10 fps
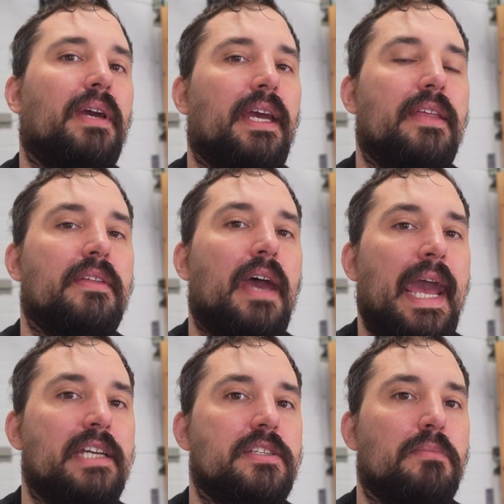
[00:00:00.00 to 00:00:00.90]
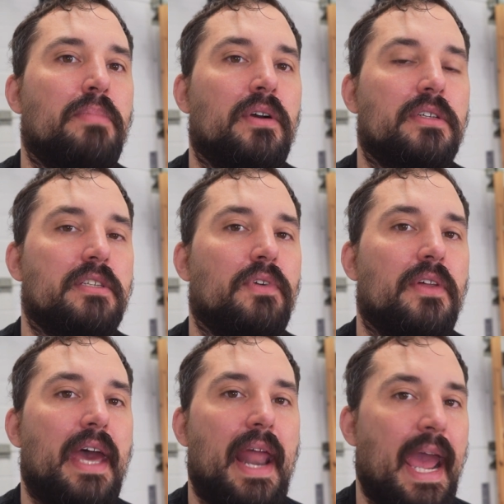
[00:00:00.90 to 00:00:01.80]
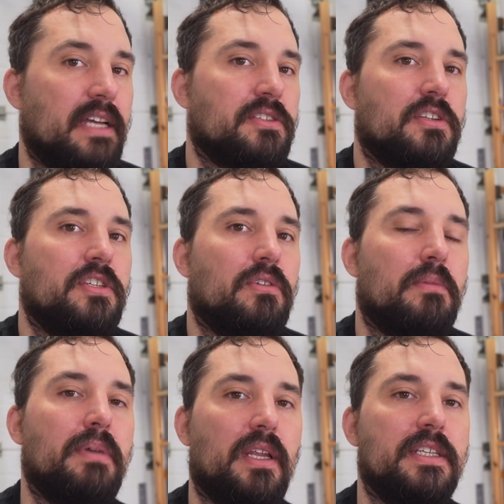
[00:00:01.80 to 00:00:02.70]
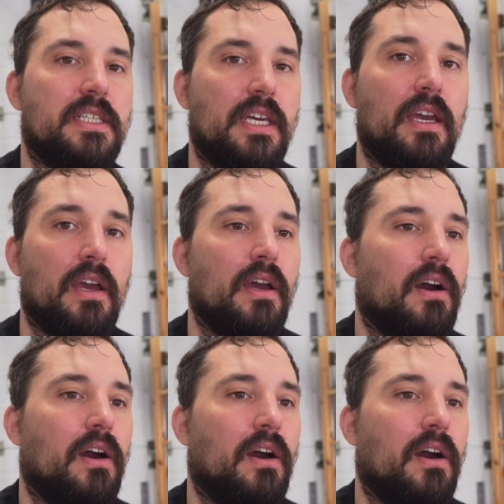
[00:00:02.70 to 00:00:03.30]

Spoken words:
pay the extra bucks for that extra durability